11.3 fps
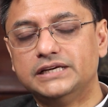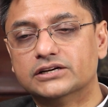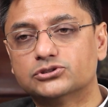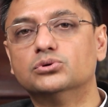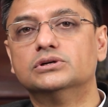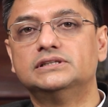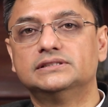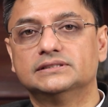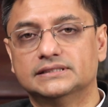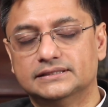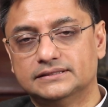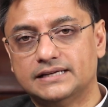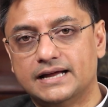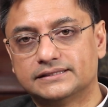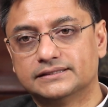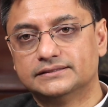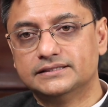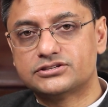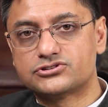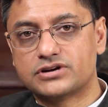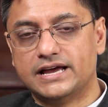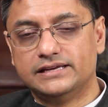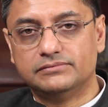we are told that this
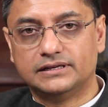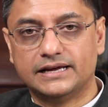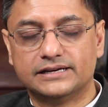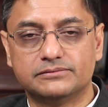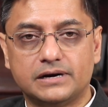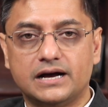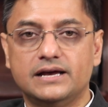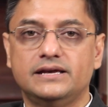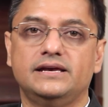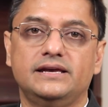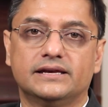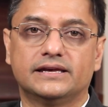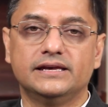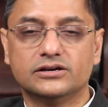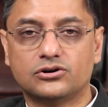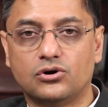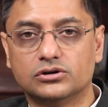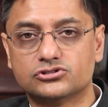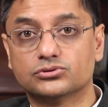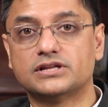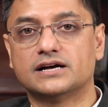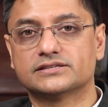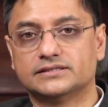tribe, led by a king called
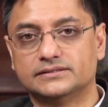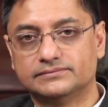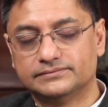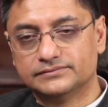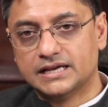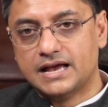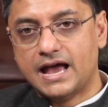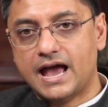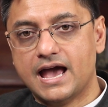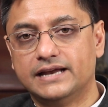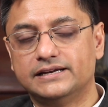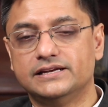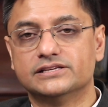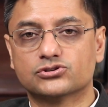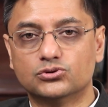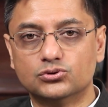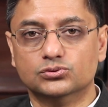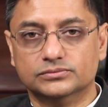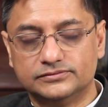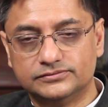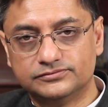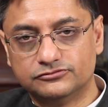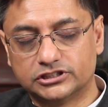Sudasa and his guru,
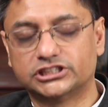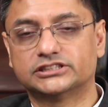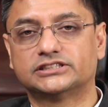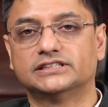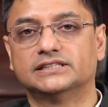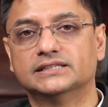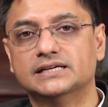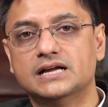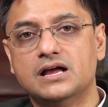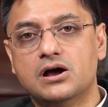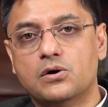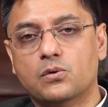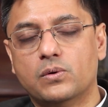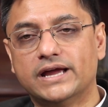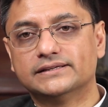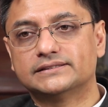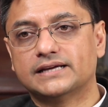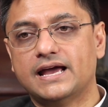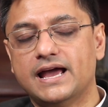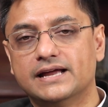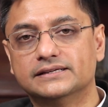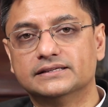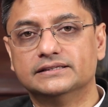Vasishtha, went
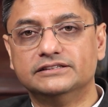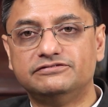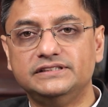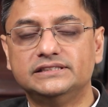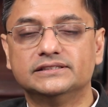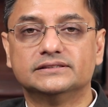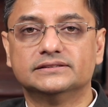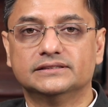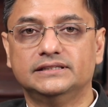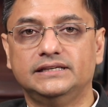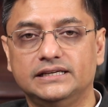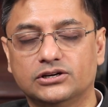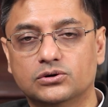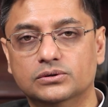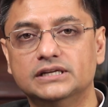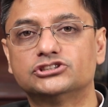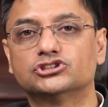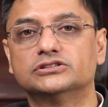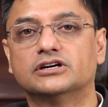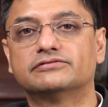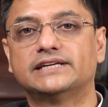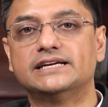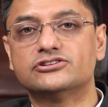and defeated a coalition
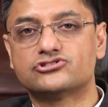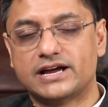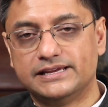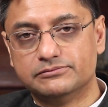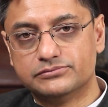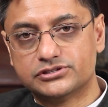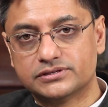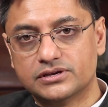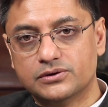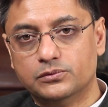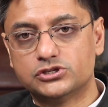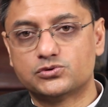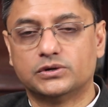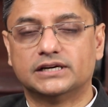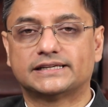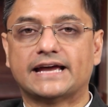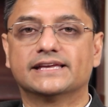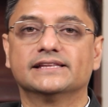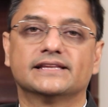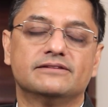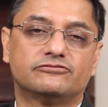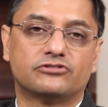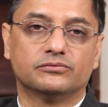of 10 tribes which were attacking
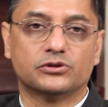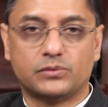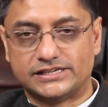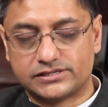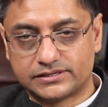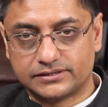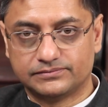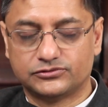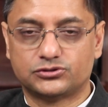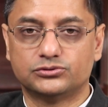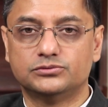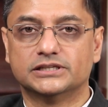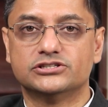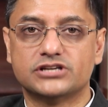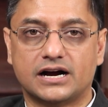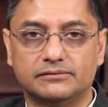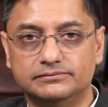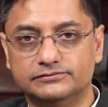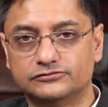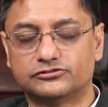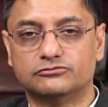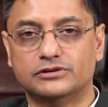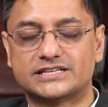them from the west. through Punjab,
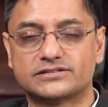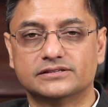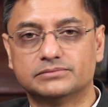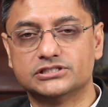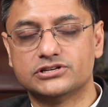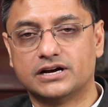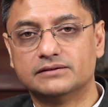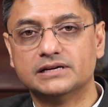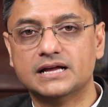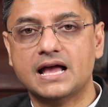from western Punjab,